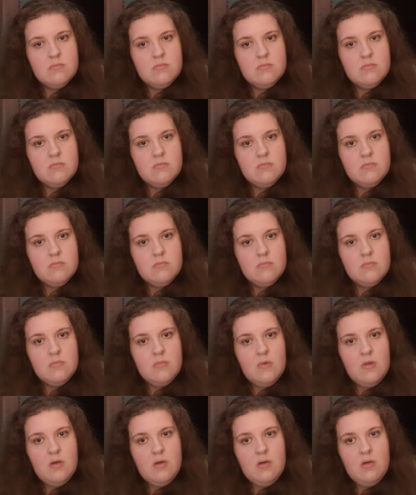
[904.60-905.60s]

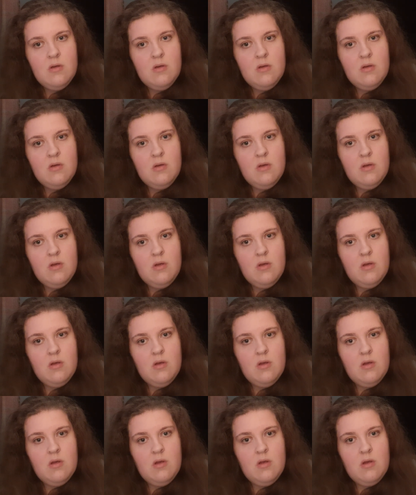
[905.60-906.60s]

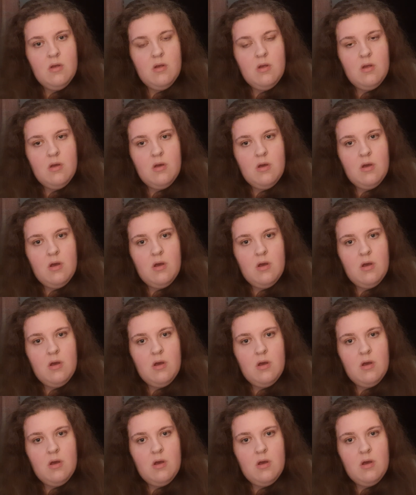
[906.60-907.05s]
Nothing is said.